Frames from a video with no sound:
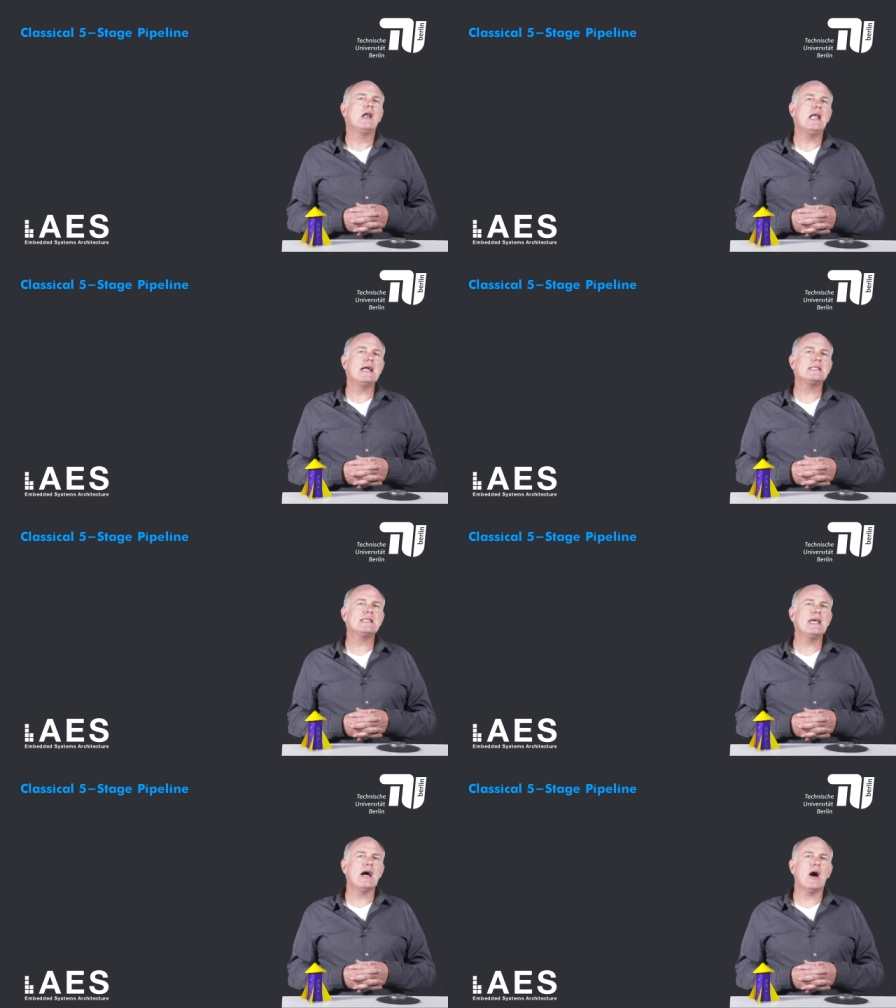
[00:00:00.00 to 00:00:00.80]
Let's
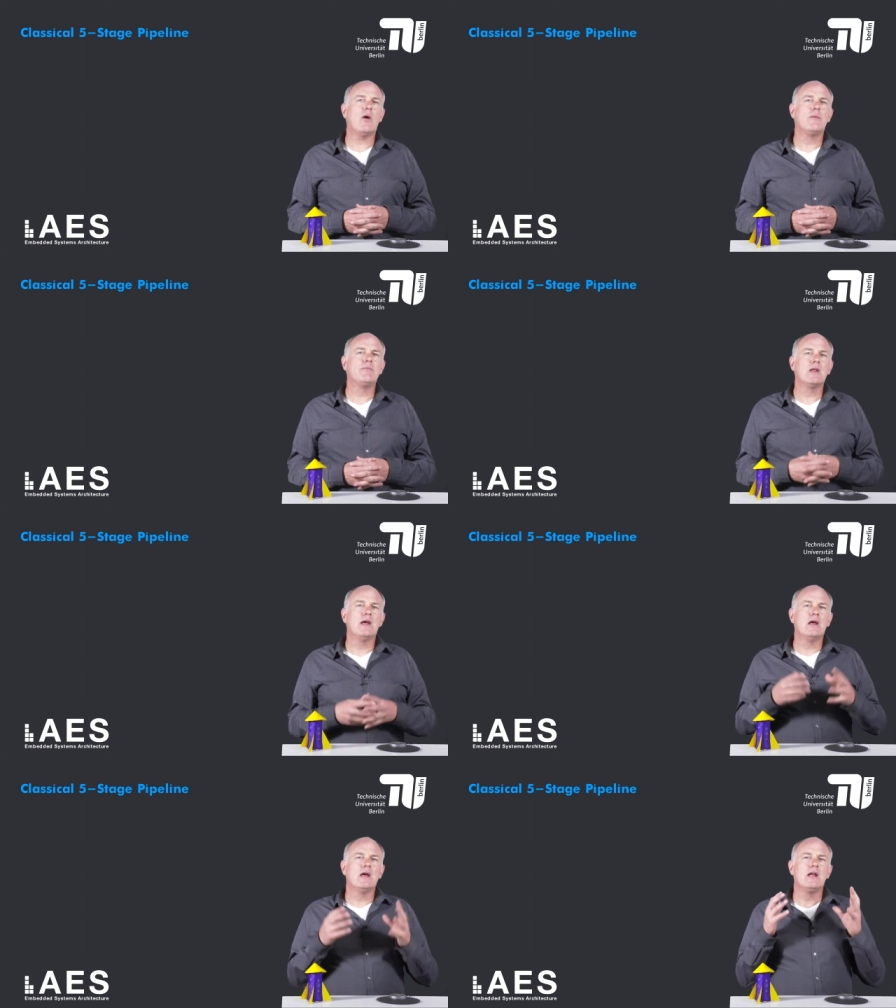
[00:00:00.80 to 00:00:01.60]
see how.
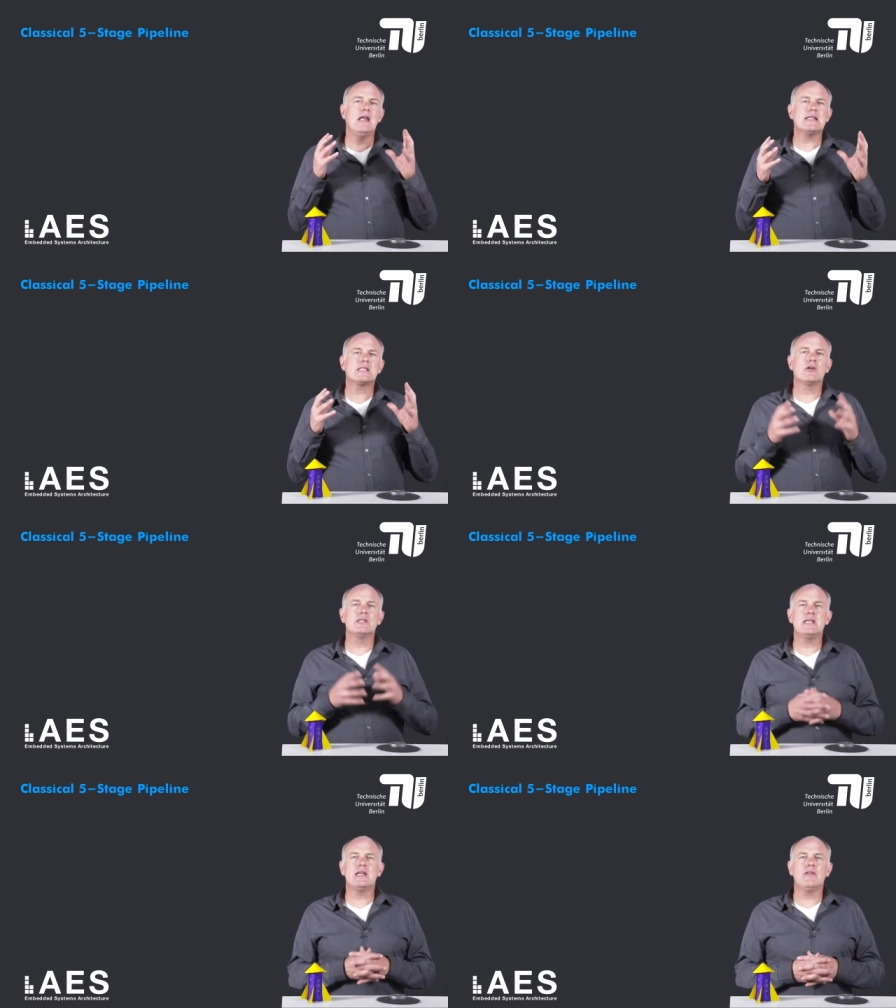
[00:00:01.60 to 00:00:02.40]
Let's
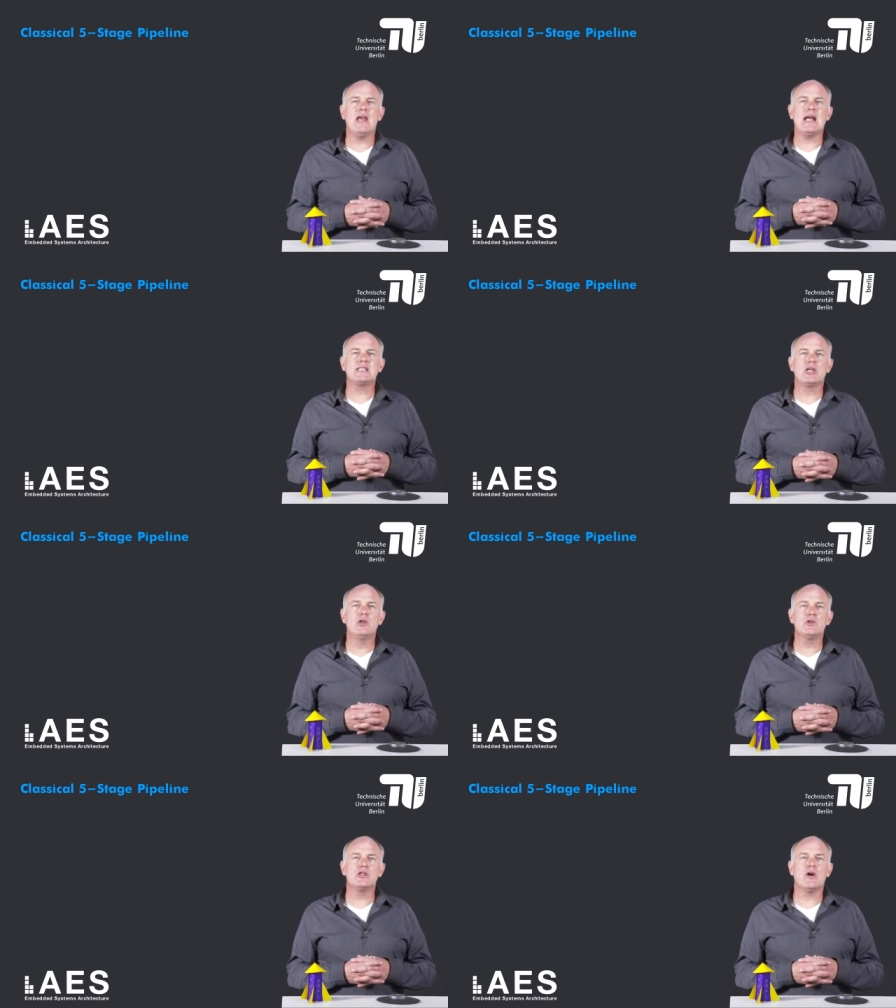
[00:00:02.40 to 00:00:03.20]
consider the
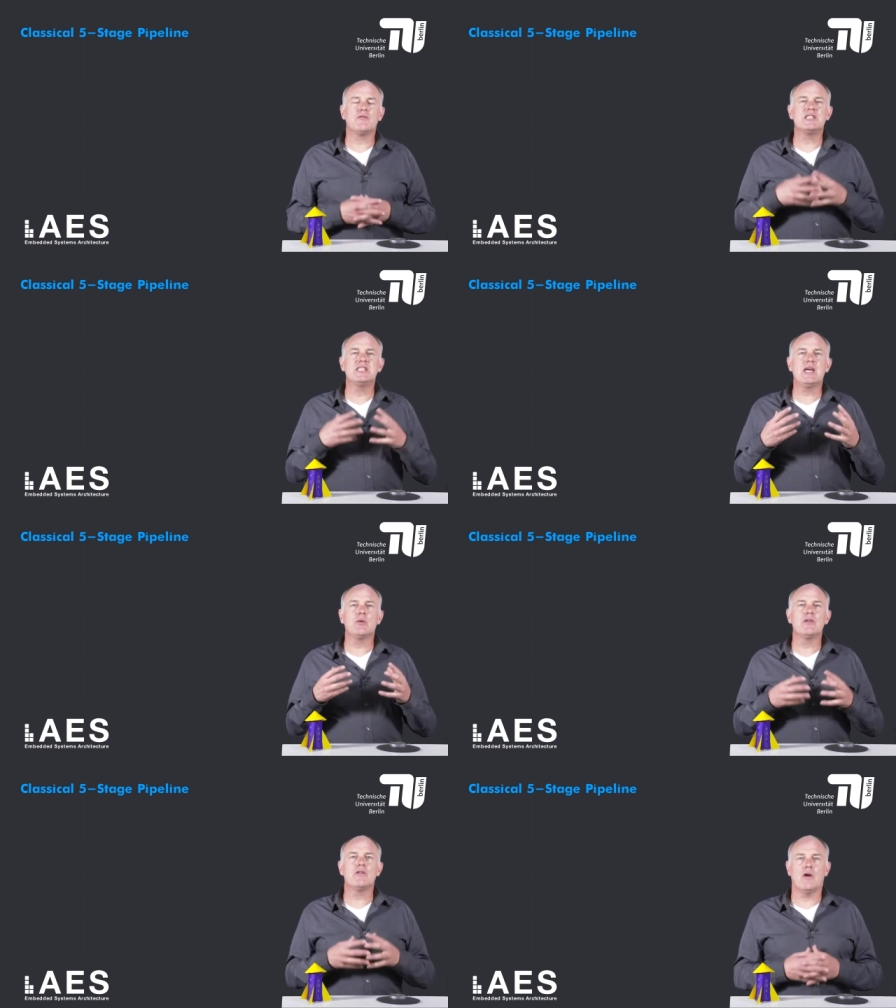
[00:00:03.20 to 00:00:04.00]
execution of a
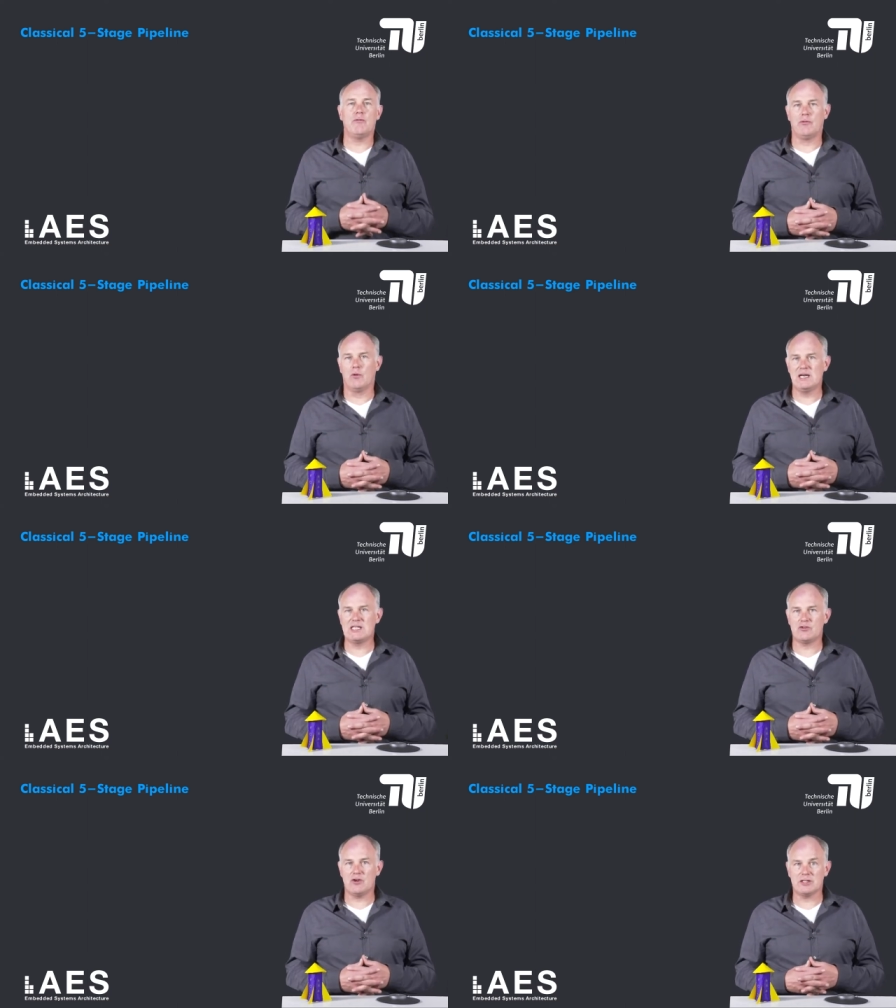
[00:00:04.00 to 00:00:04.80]
sequence of four
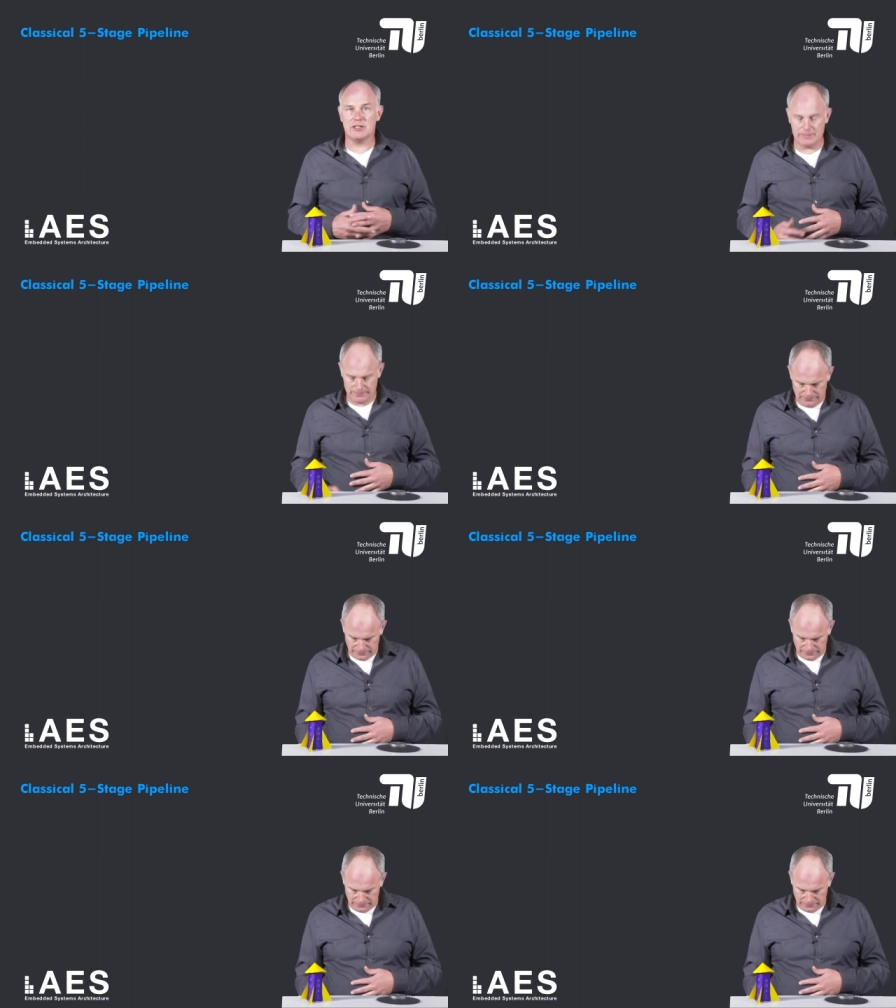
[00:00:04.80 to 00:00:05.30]
instructions.